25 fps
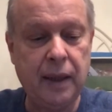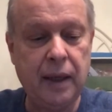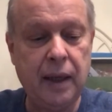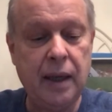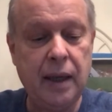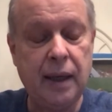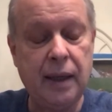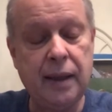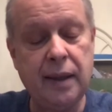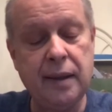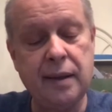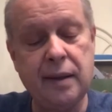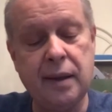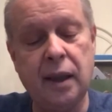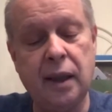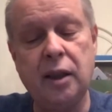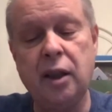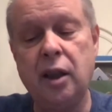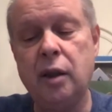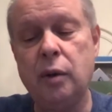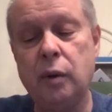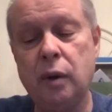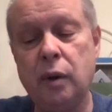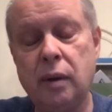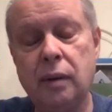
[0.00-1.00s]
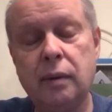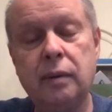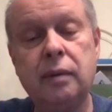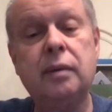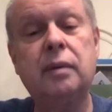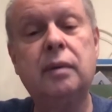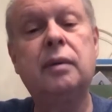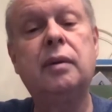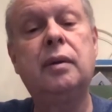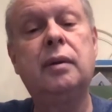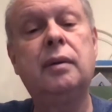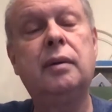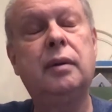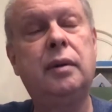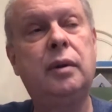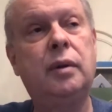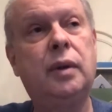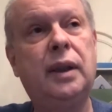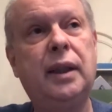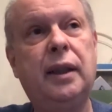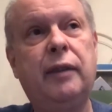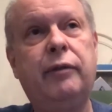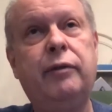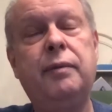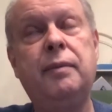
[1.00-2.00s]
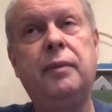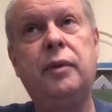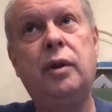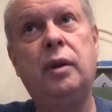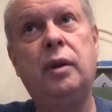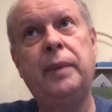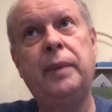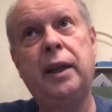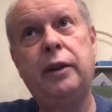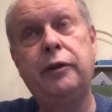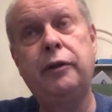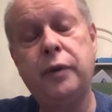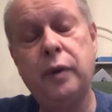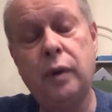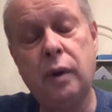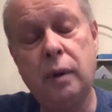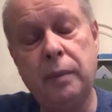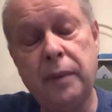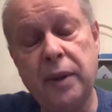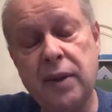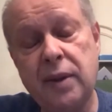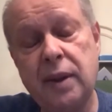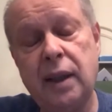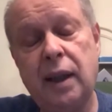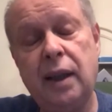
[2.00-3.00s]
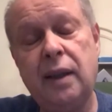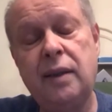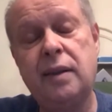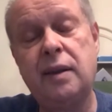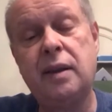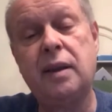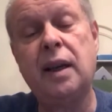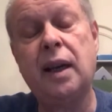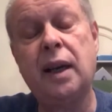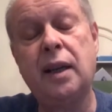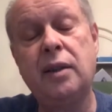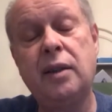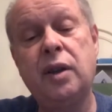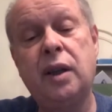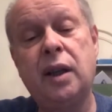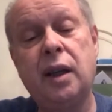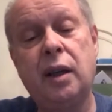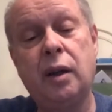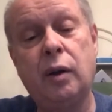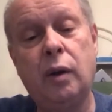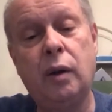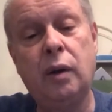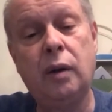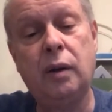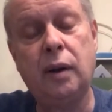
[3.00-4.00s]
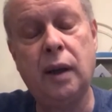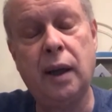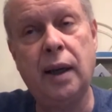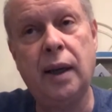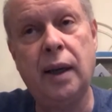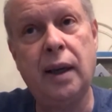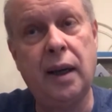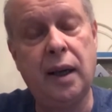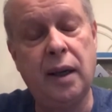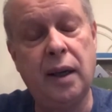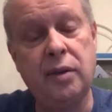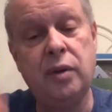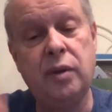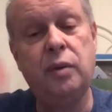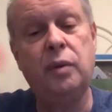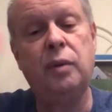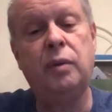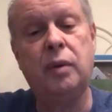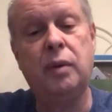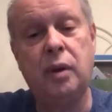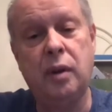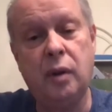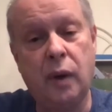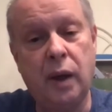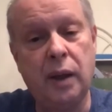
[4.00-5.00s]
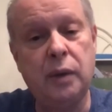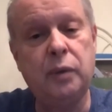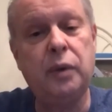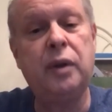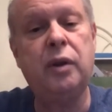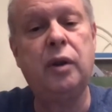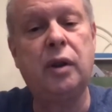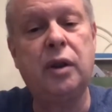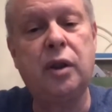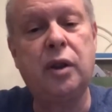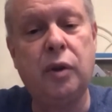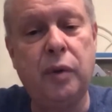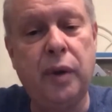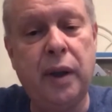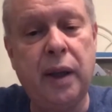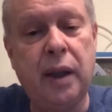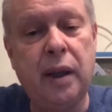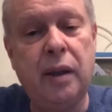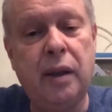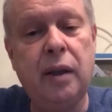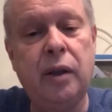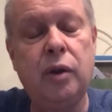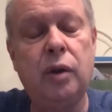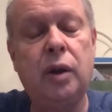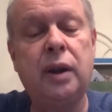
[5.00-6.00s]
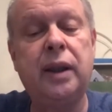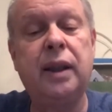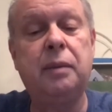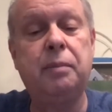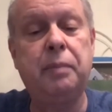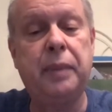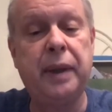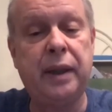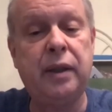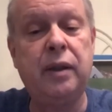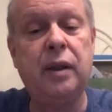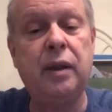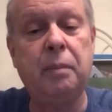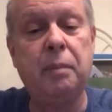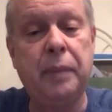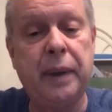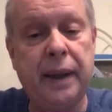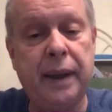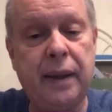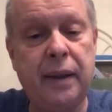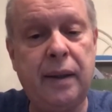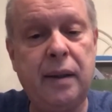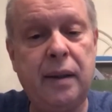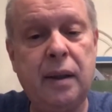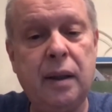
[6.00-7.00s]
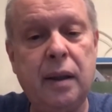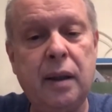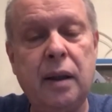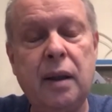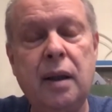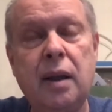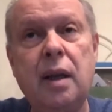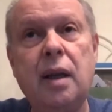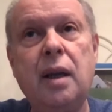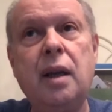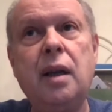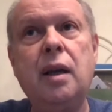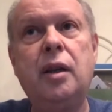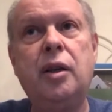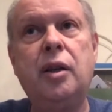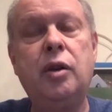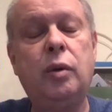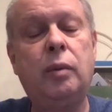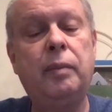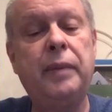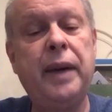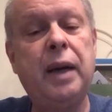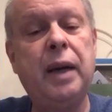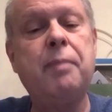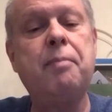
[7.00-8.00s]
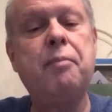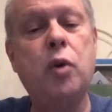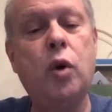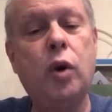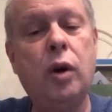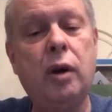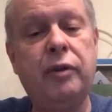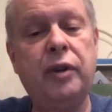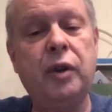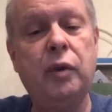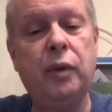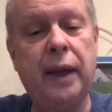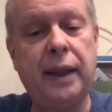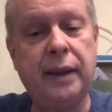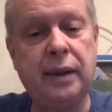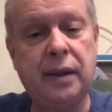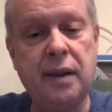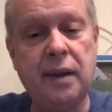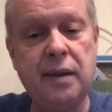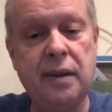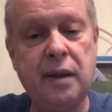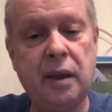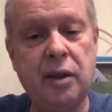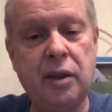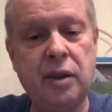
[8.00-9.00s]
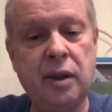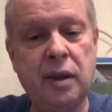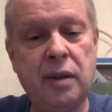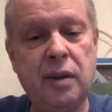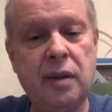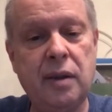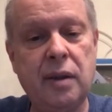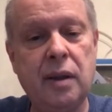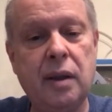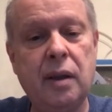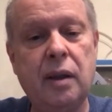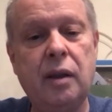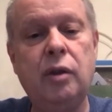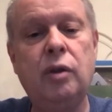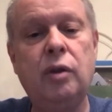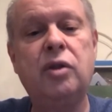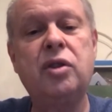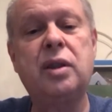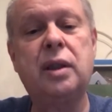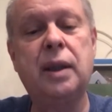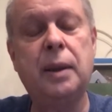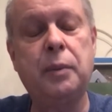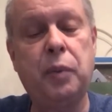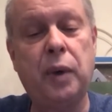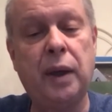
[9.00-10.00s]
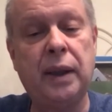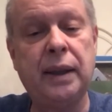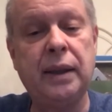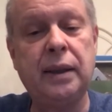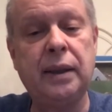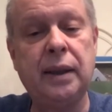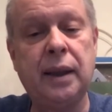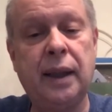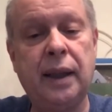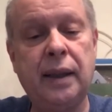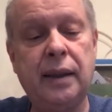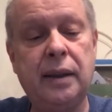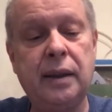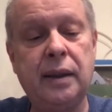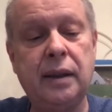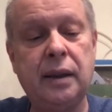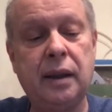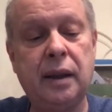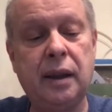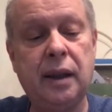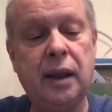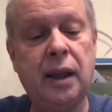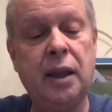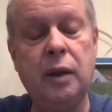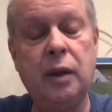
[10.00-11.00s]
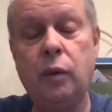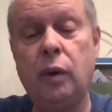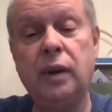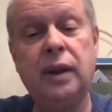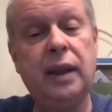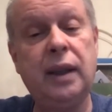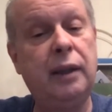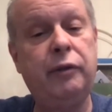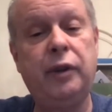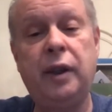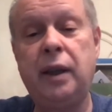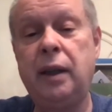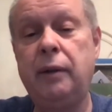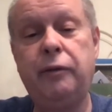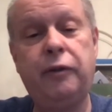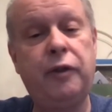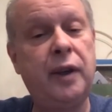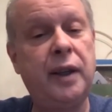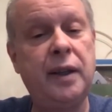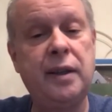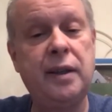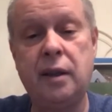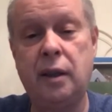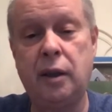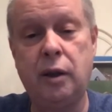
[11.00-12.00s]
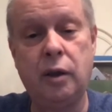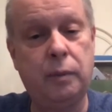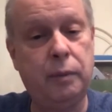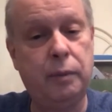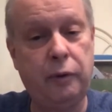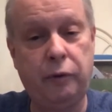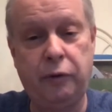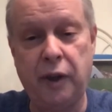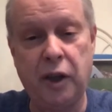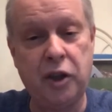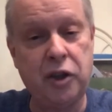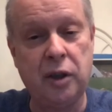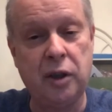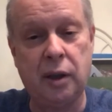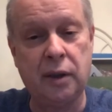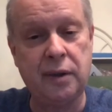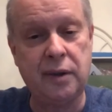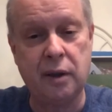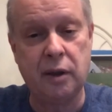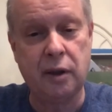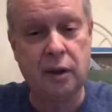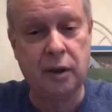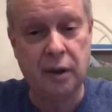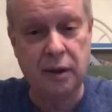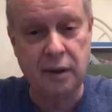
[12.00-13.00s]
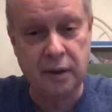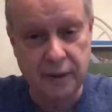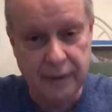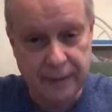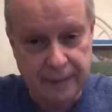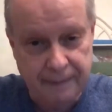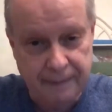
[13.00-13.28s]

And I said, you'll, you'll have, you'll fewer mistakes as you get old, uh, as you go on with your career, you'll get better and better. You'll make more of the right decisions. You'll sleep well at night and you won't have any friends in your professional circles.